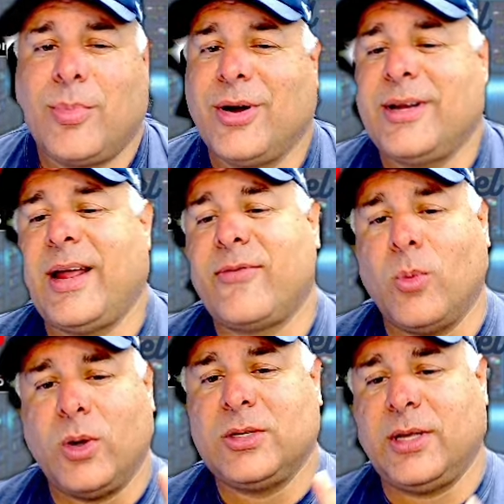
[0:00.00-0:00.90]
per day
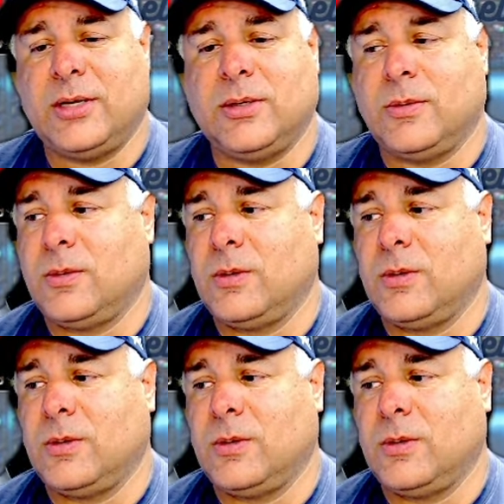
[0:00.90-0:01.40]
from one station.